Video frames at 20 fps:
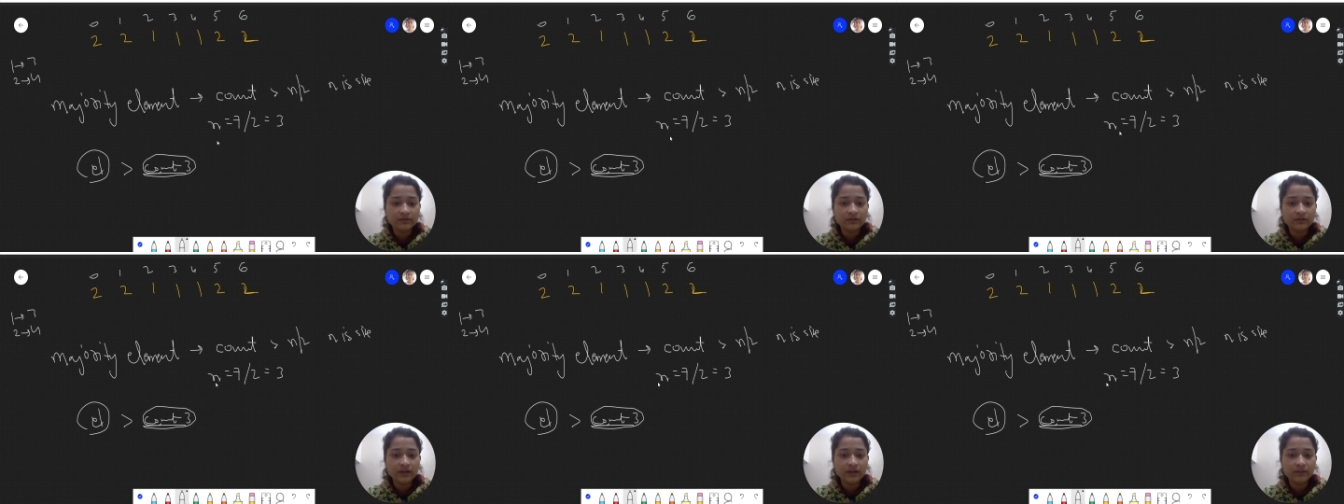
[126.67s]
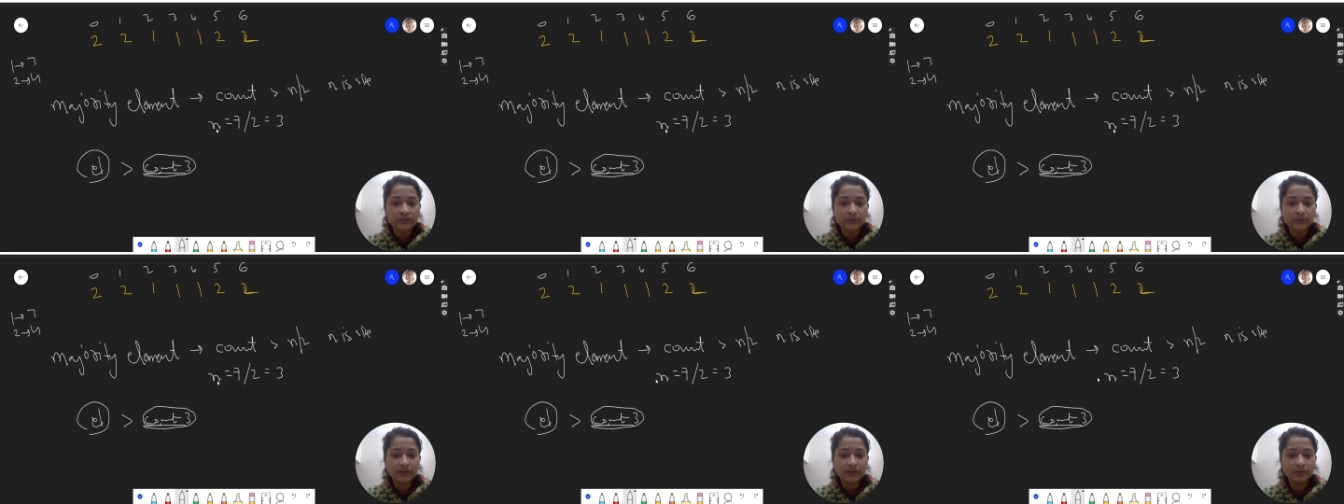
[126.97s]

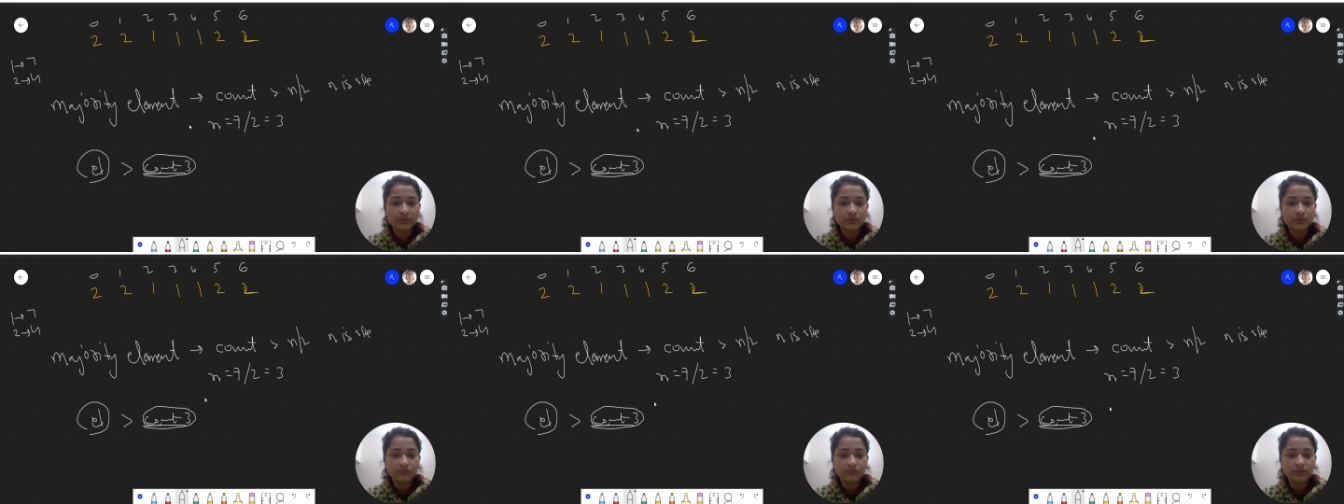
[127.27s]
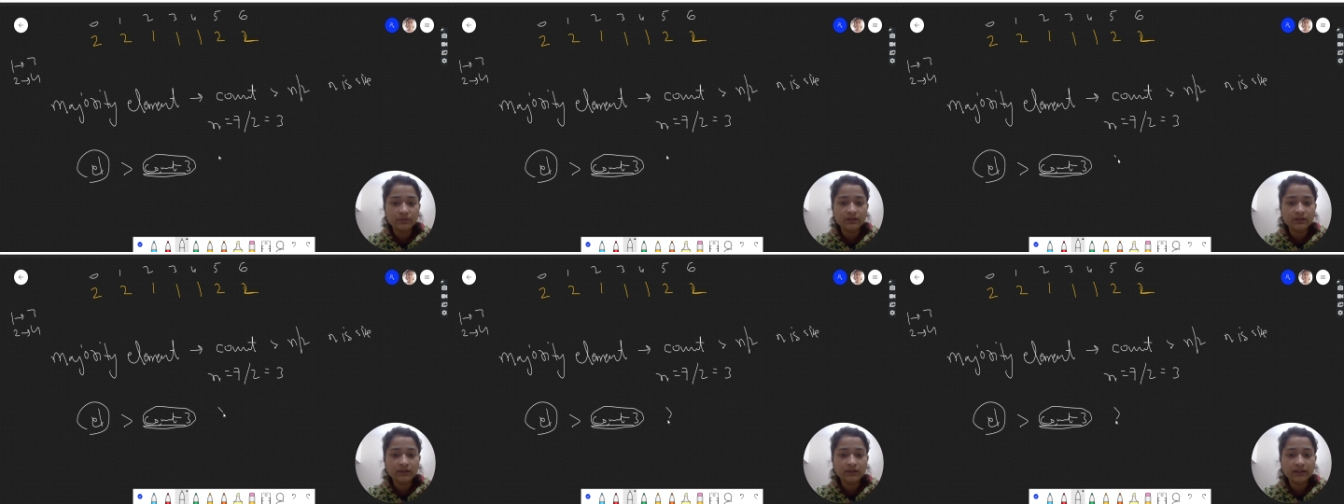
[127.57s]
N by 2
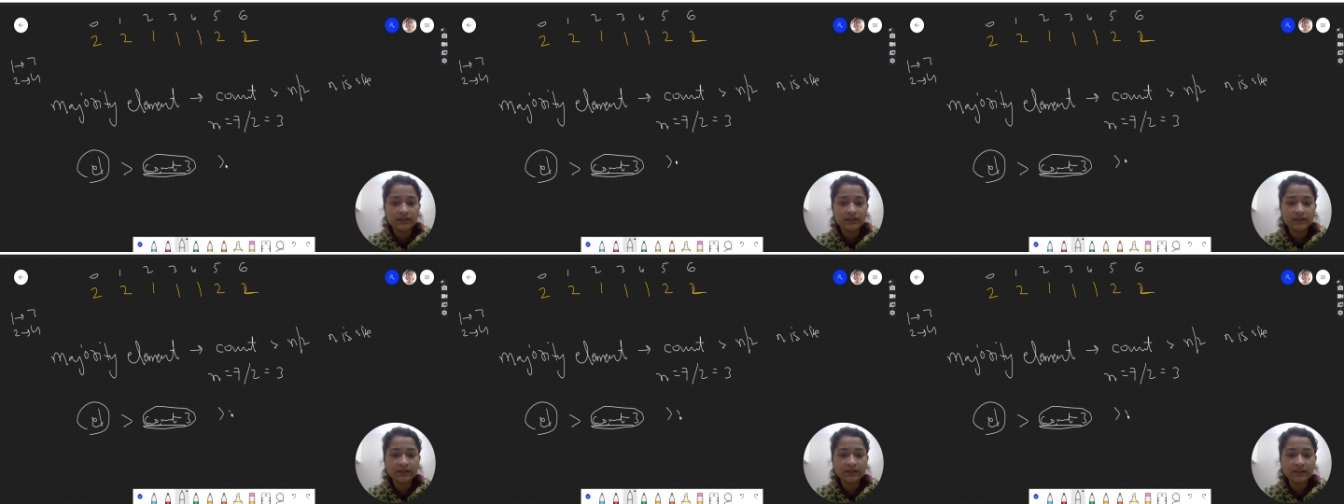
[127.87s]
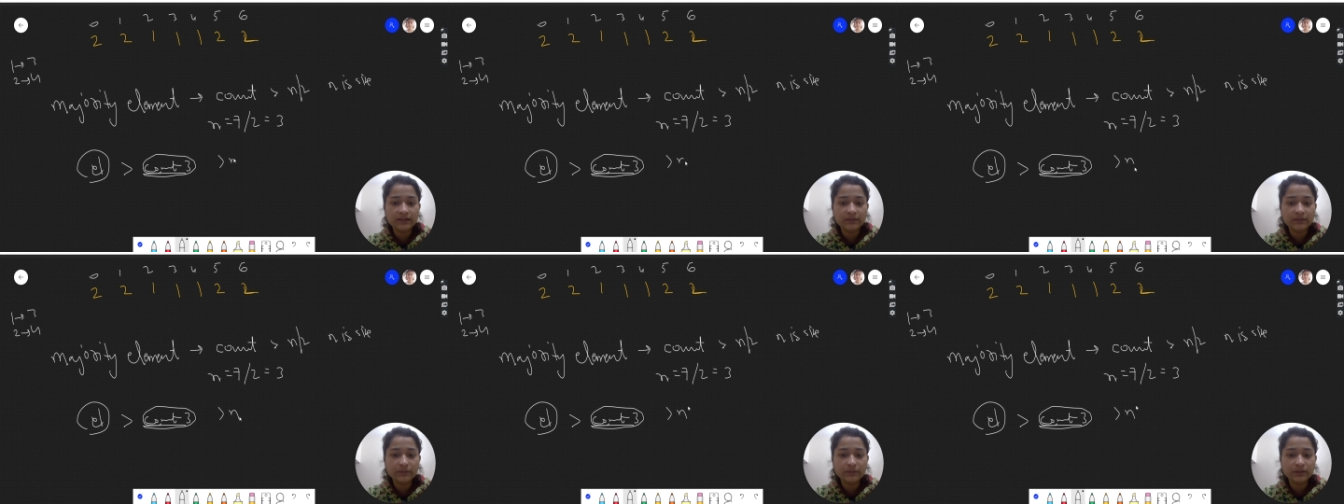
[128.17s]
means greater than
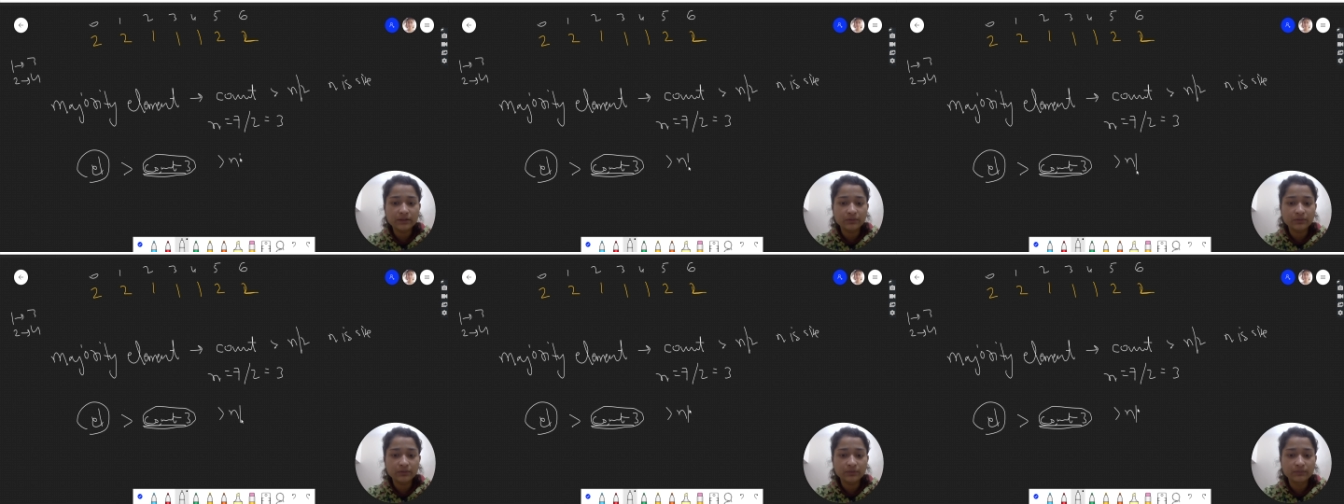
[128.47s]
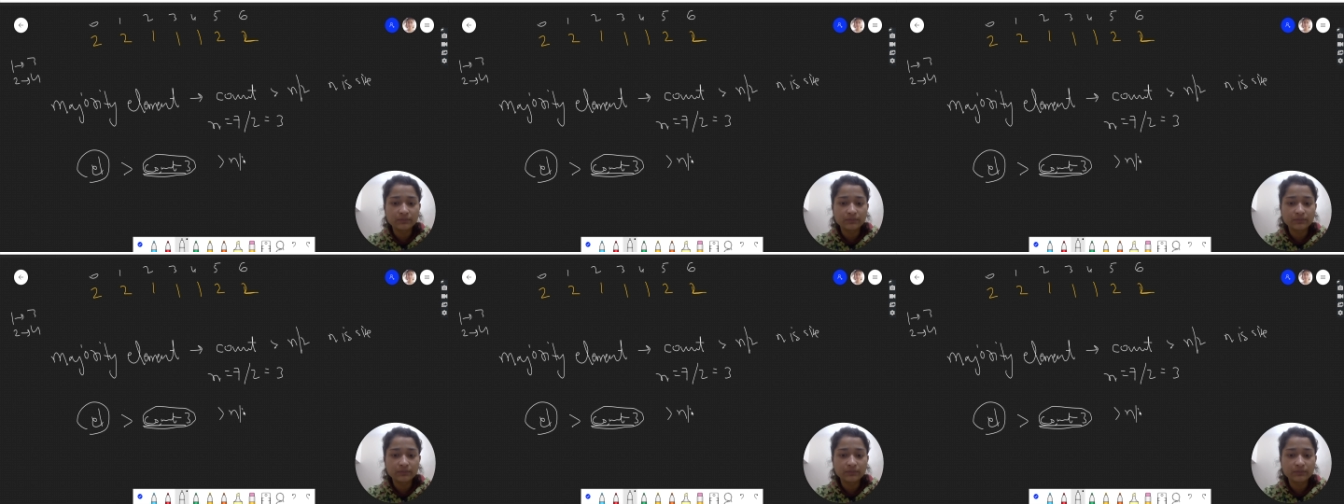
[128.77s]
n by 2.